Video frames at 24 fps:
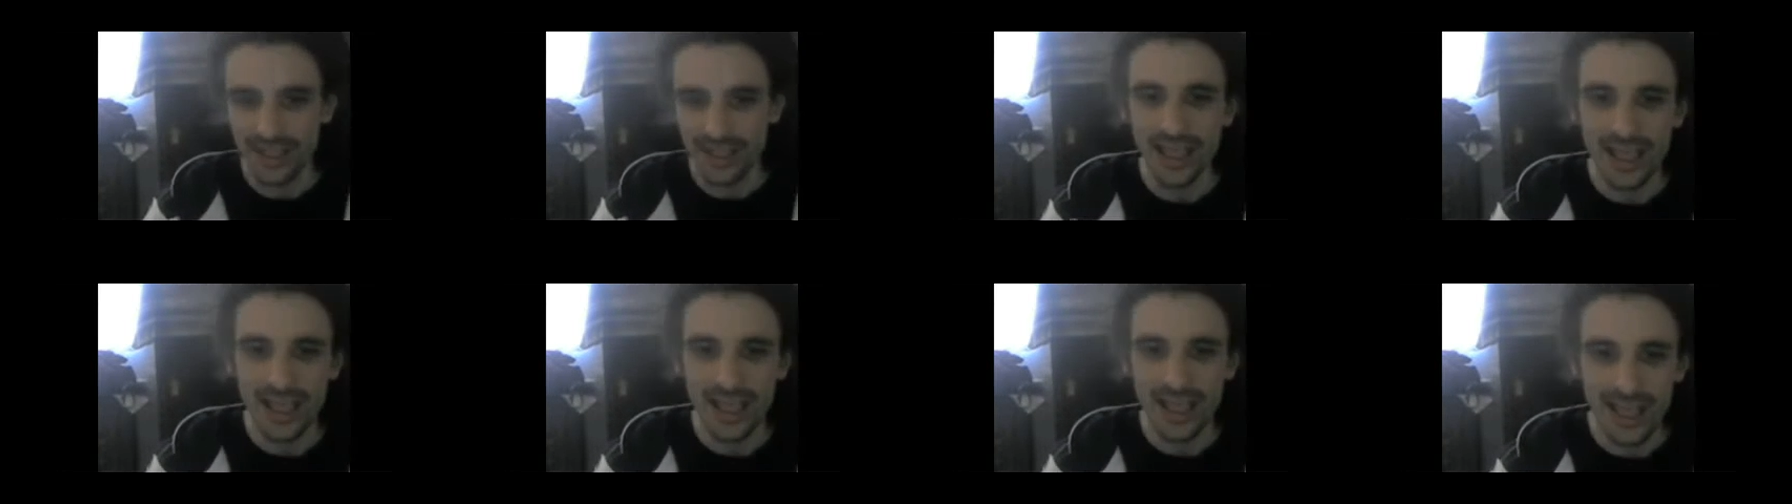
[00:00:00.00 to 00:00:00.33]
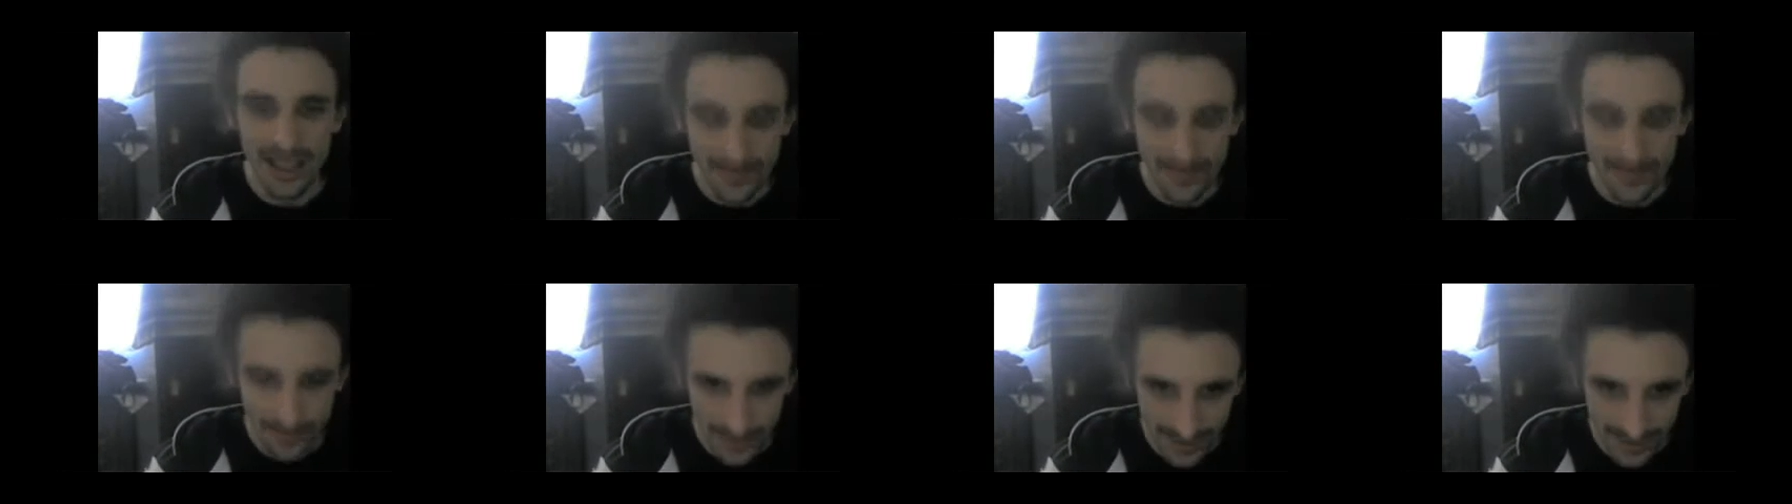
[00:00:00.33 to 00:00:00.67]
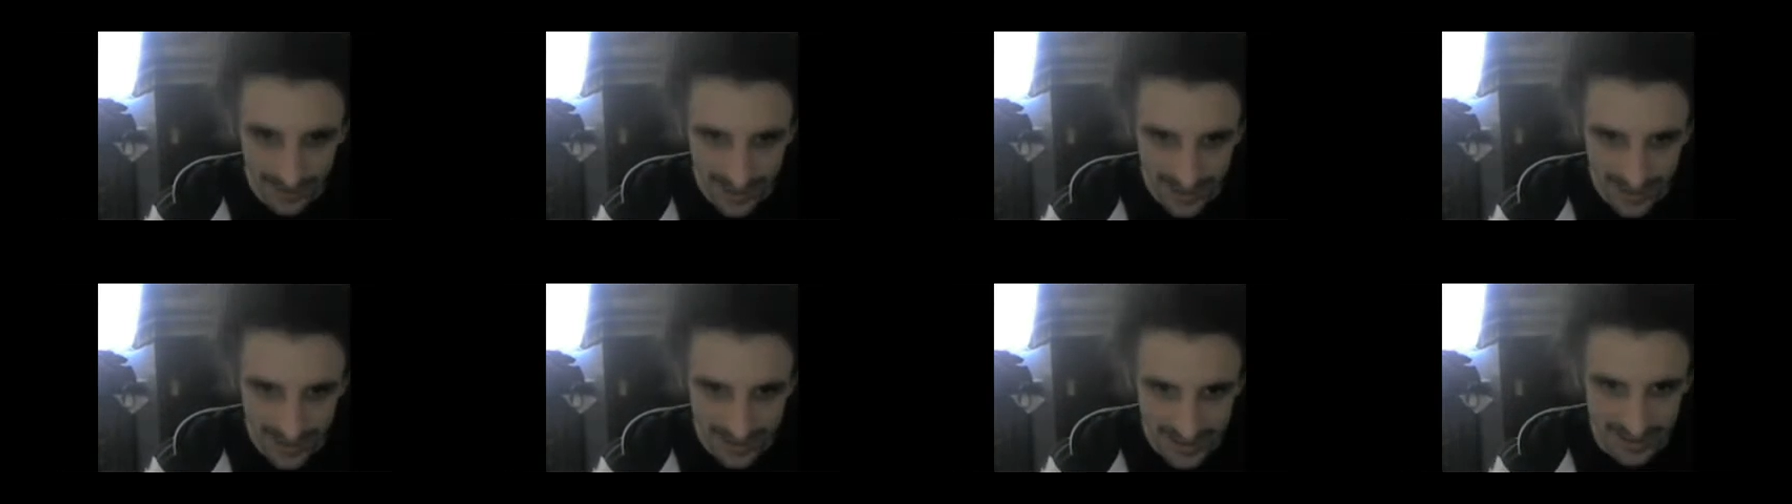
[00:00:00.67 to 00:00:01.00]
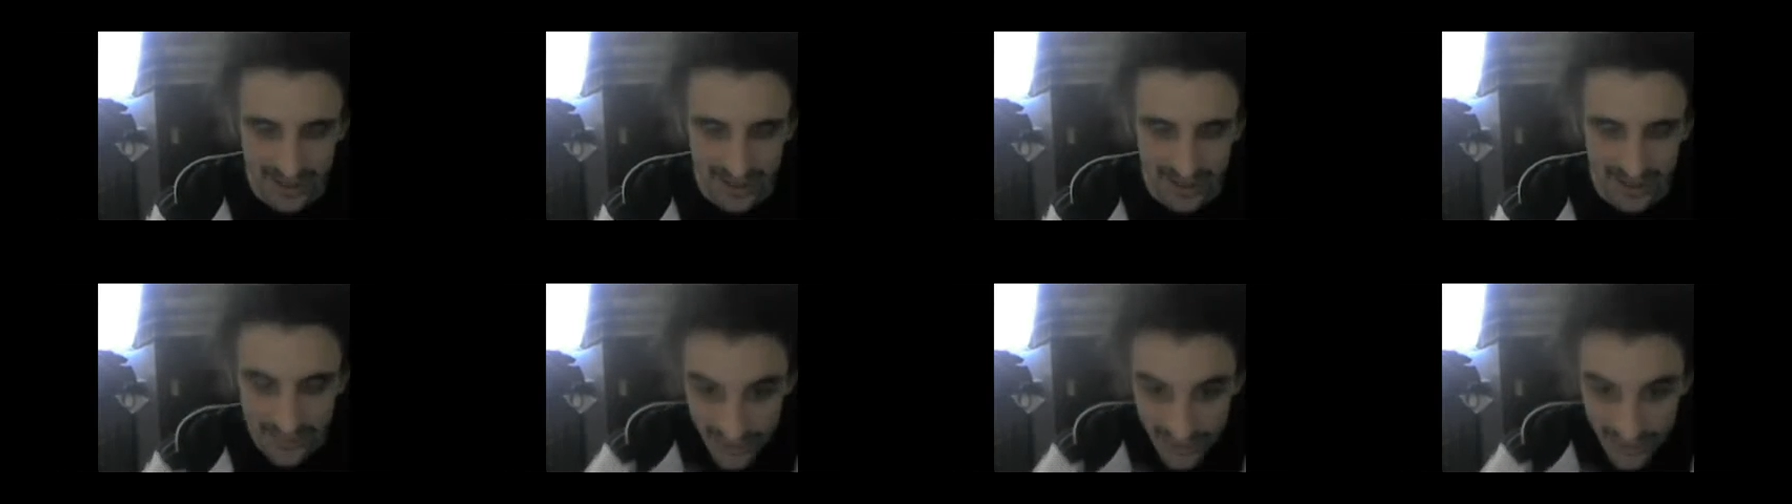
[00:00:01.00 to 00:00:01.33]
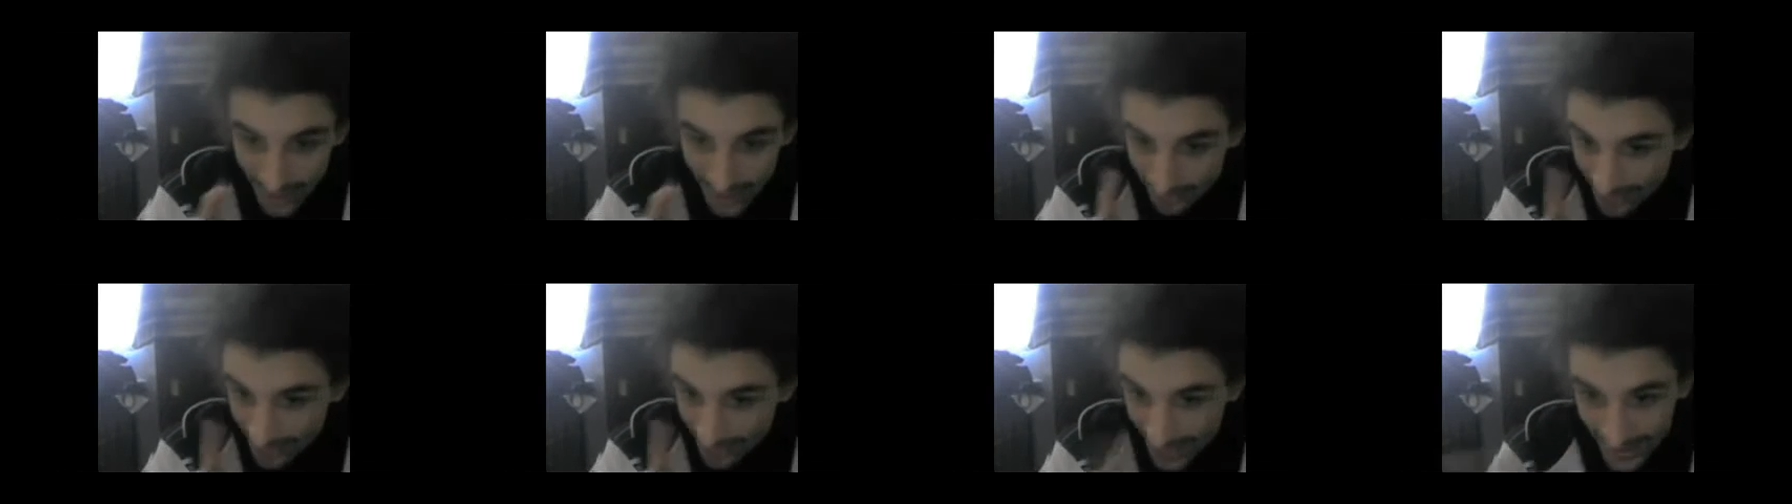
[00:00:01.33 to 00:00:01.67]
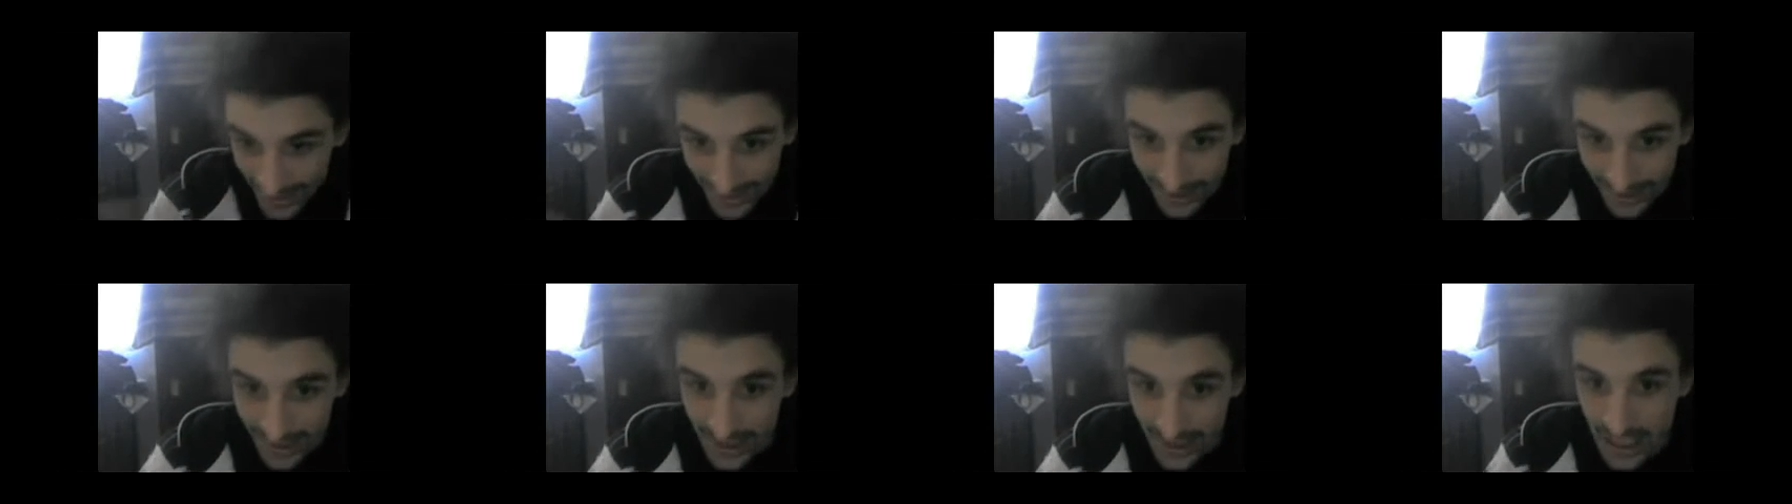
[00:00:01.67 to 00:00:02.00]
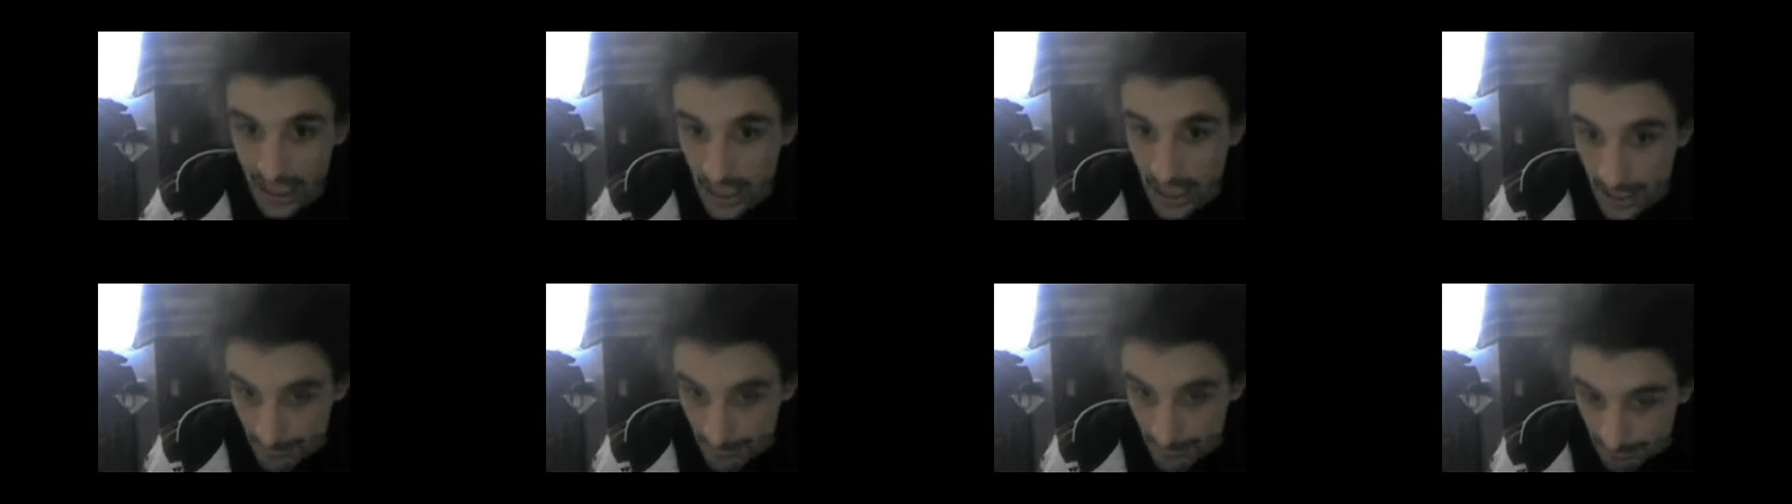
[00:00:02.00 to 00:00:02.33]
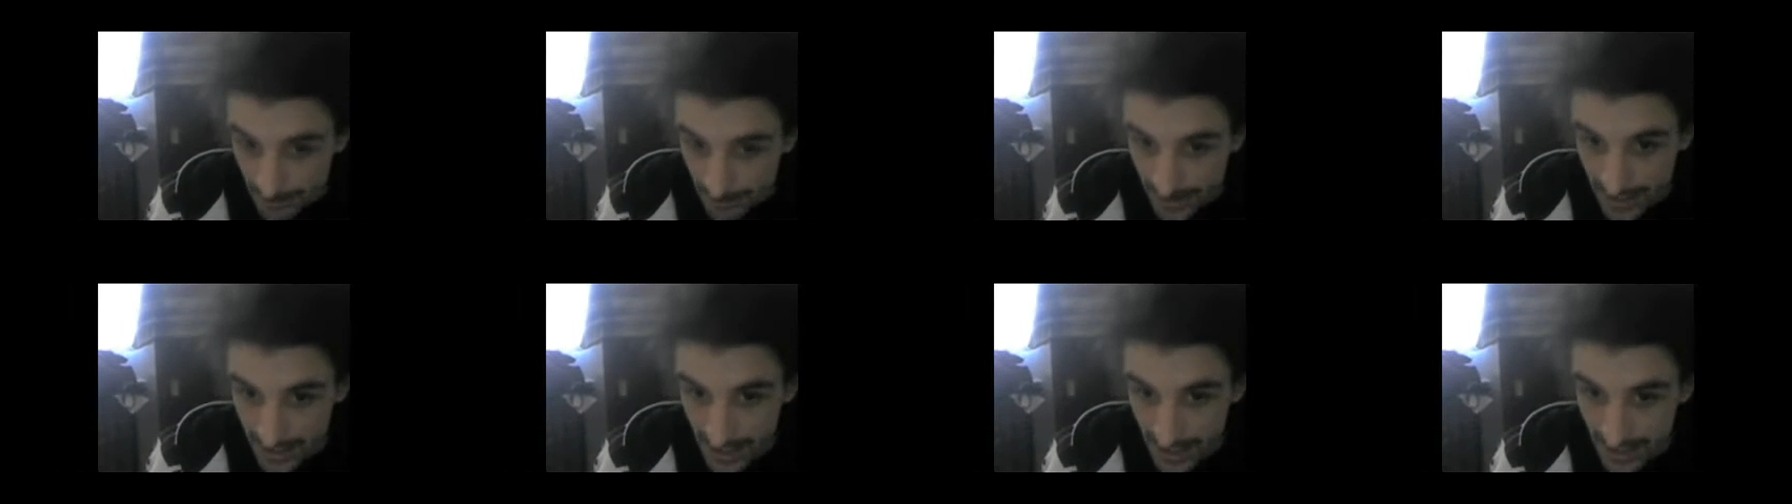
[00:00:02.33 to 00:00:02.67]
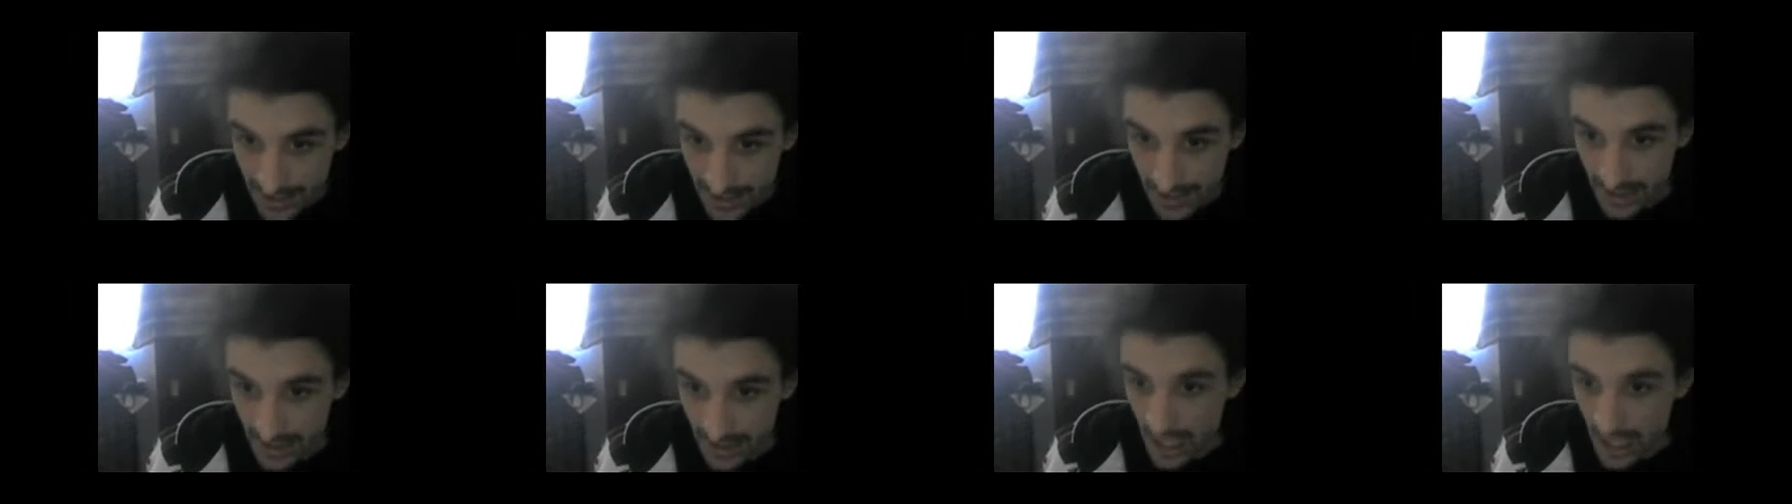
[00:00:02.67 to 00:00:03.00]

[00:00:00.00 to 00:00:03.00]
implicated, directly implicated